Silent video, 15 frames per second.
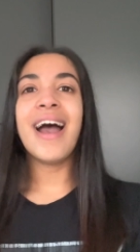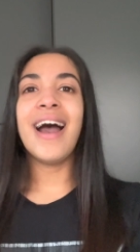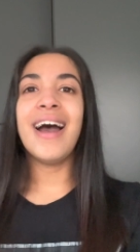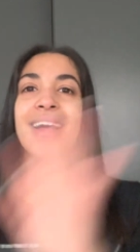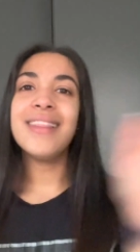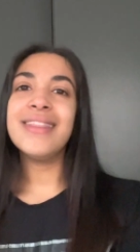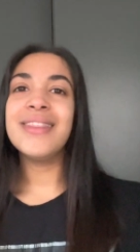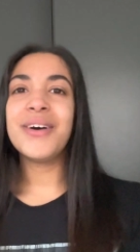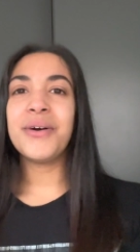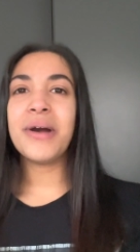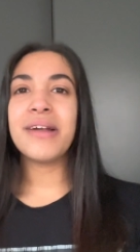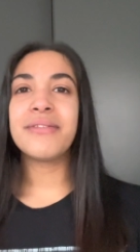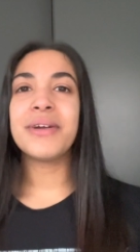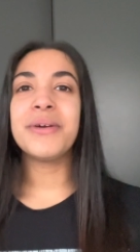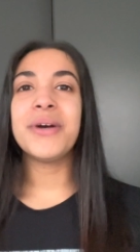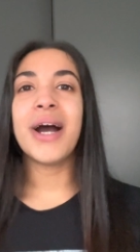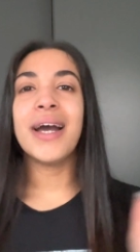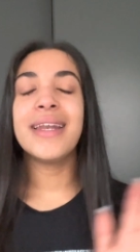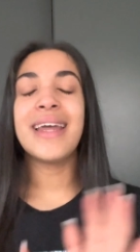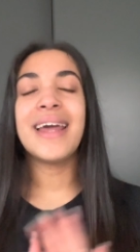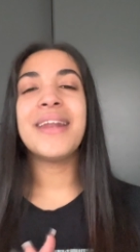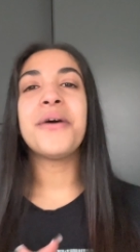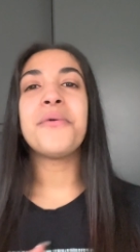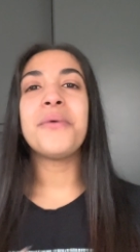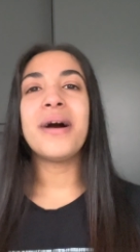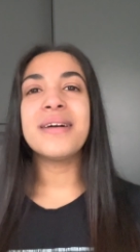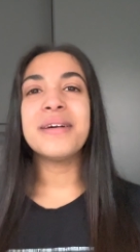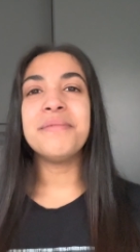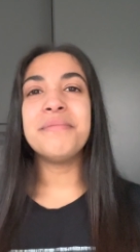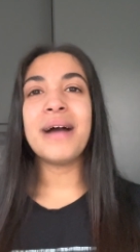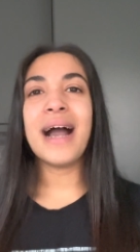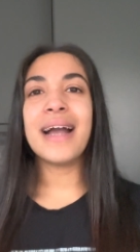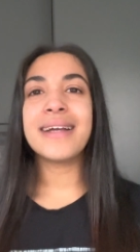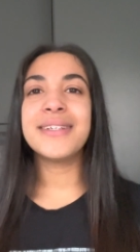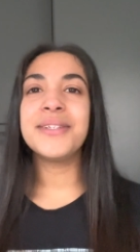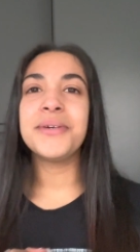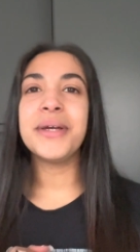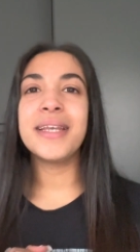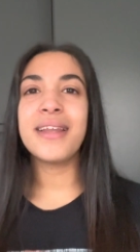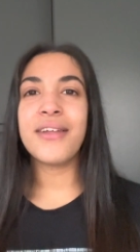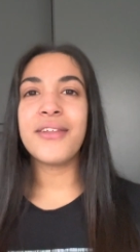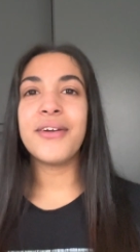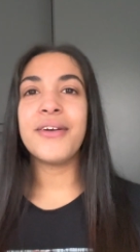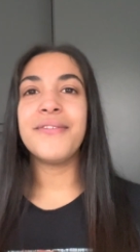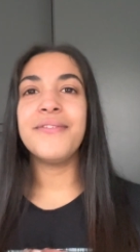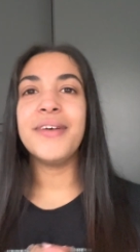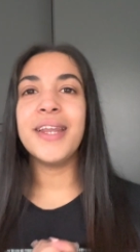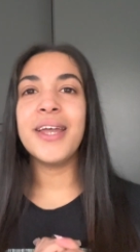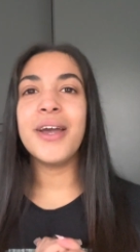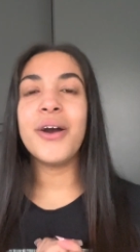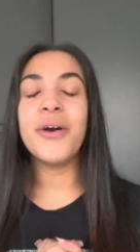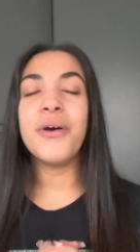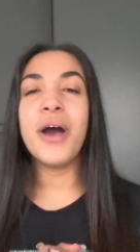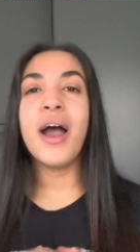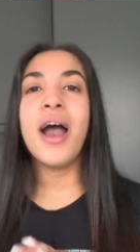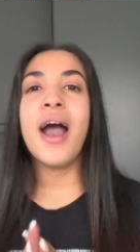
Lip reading: Hello everyone and welcome back to another video.